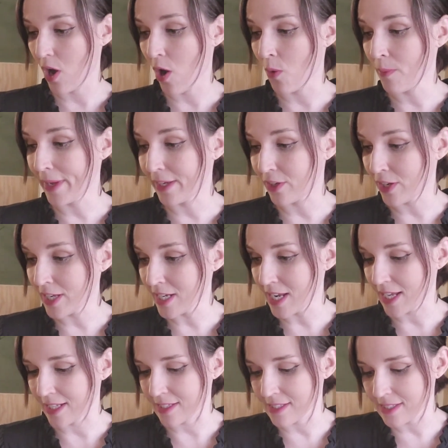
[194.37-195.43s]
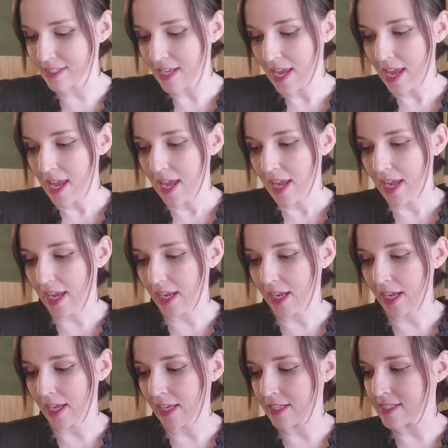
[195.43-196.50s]
oh my goodness,
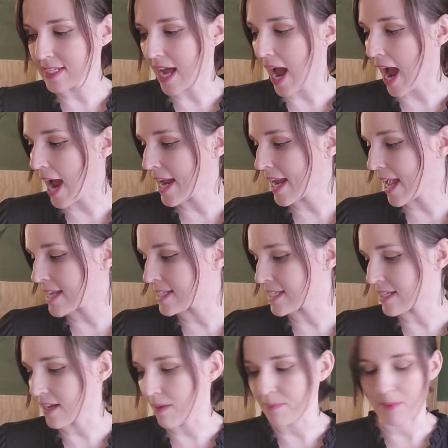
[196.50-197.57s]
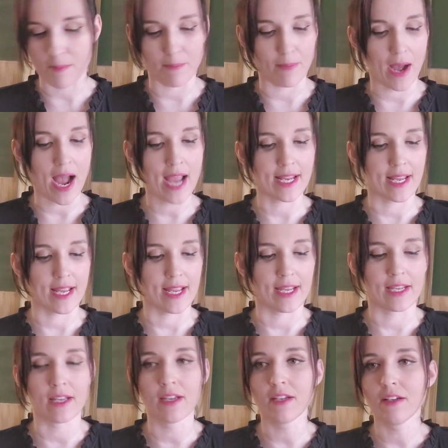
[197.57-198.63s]
and I ended up
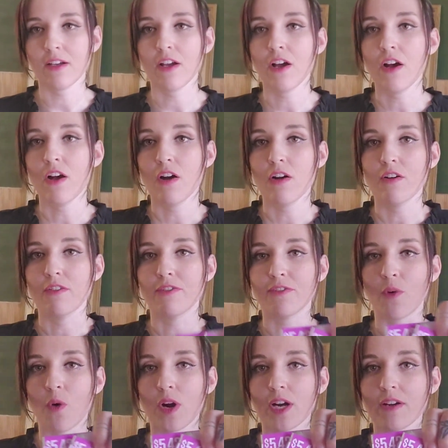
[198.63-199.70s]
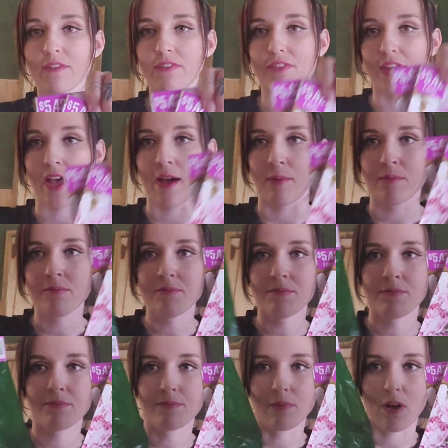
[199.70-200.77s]
buying 4 of them
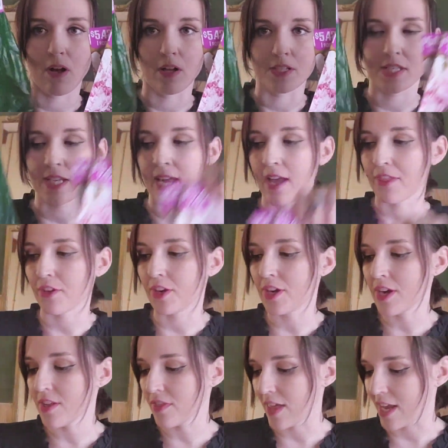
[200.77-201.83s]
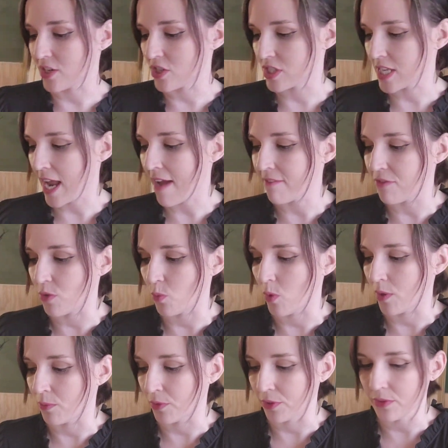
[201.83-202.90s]
all together that just have the
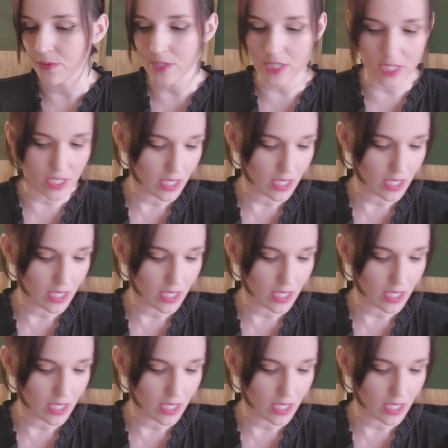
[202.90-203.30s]
1 root.